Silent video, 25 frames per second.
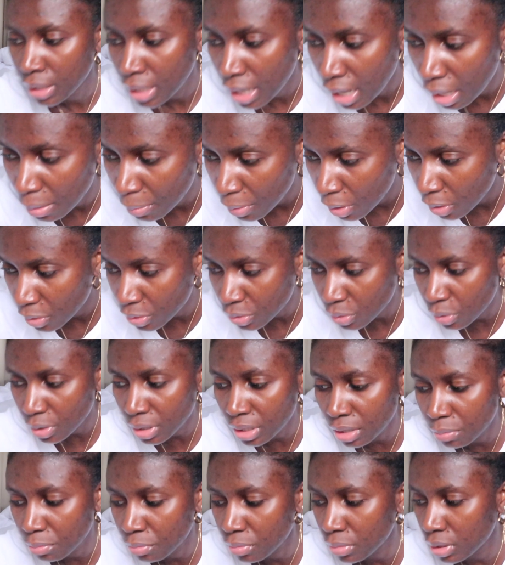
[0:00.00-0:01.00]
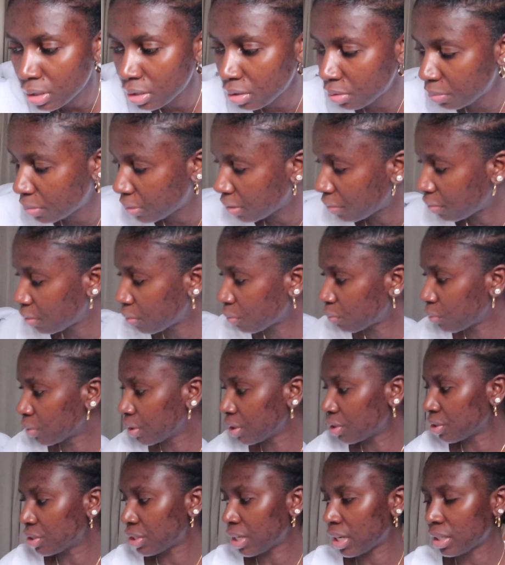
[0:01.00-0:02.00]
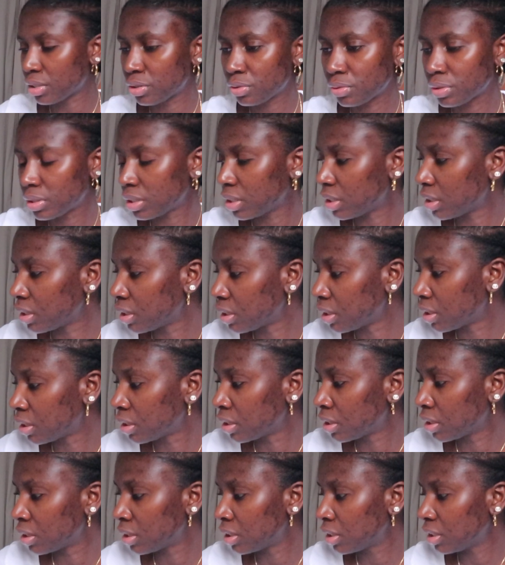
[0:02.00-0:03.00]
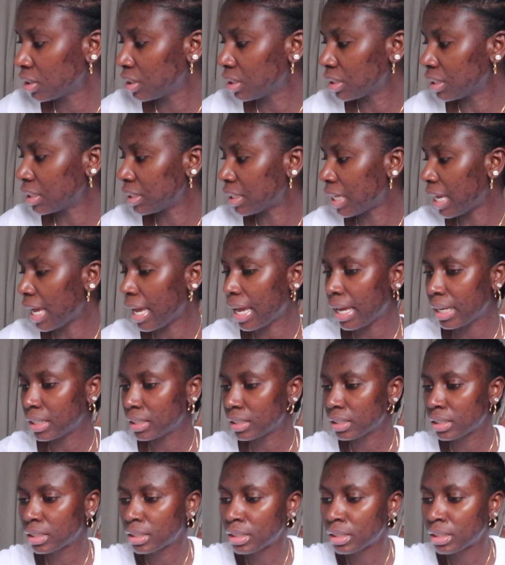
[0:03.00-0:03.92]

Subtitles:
I'm also in a little bit of a rush, actually. Just a tad